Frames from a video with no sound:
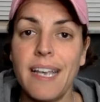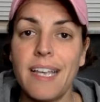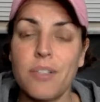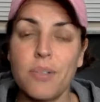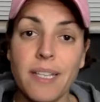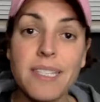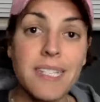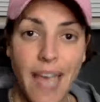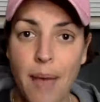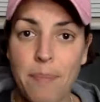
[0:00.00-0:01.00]
So let's
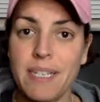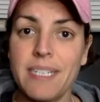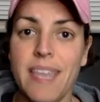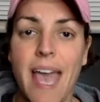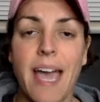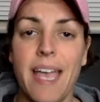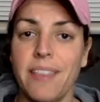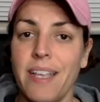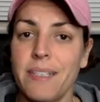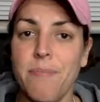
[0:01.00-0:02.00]
tap into that and
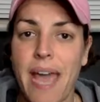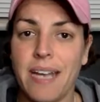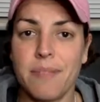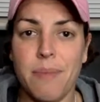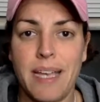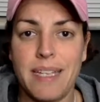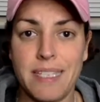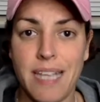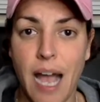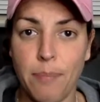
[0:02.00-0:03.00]
let's maximize
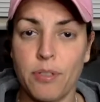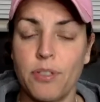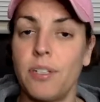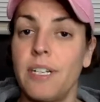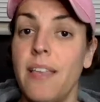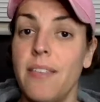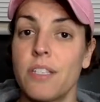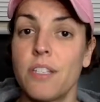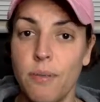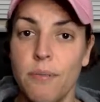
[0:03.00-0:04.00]
this opportunity and
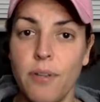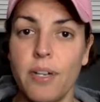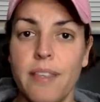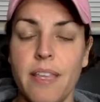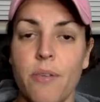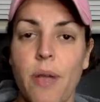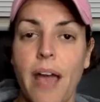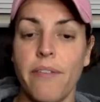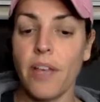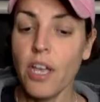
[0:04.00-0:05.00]
this community that you
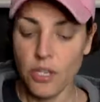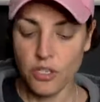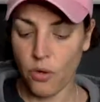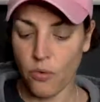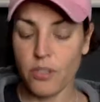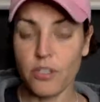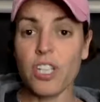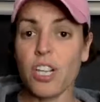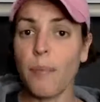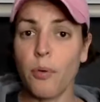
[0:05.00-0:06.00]
have. So there's
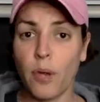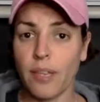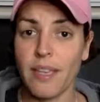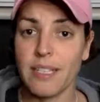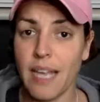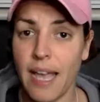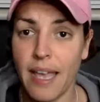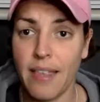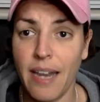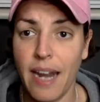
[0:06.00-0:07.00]
just a couple quick things that
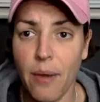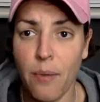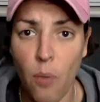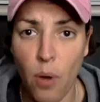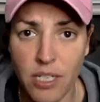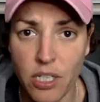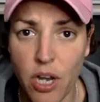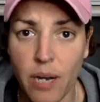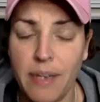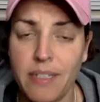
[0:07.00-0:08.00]
I wanted to
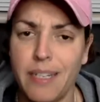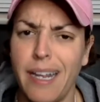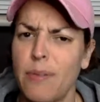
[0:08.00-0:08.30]
talk about tonight.